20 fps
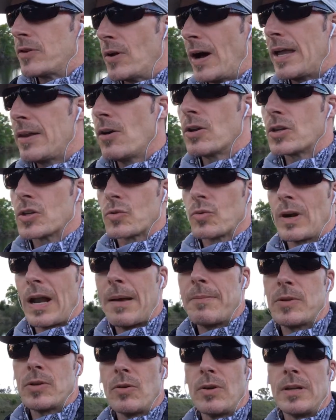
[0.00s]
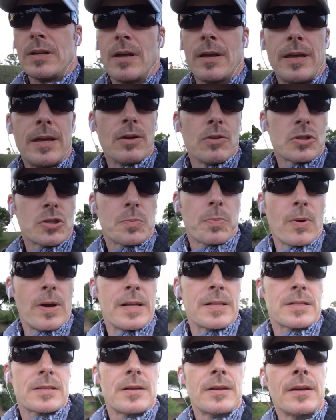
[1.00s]
I notice when I'm doing hill
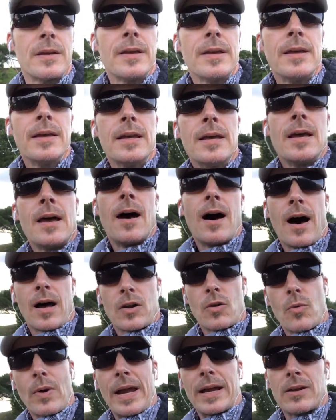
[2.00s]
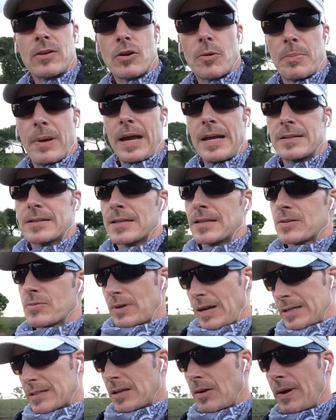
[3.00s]
sprints on a regular basis, when
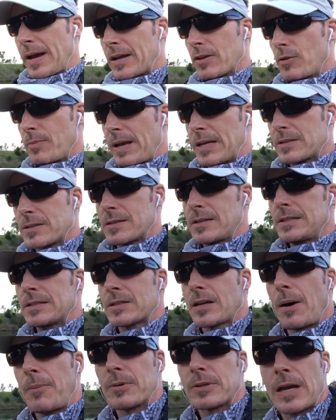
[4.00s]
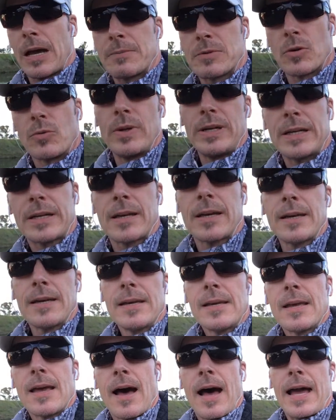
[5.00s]
I say regular basis, at least a couple times a week,
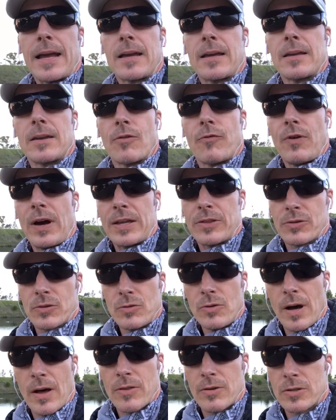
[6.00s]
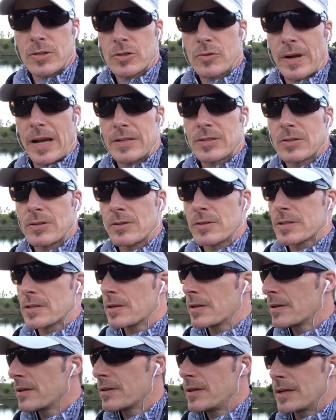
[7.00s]
I can fight through other stressors
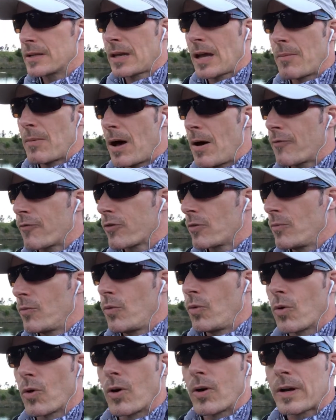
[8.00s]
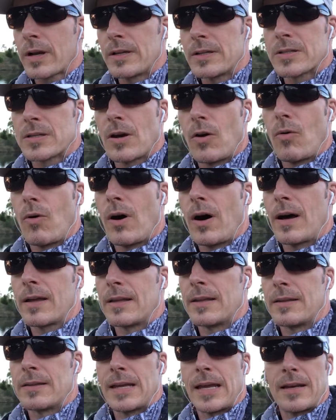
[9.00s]
that come up from work and so on
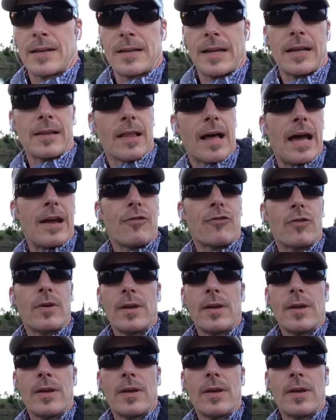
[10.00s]
and day-to-day life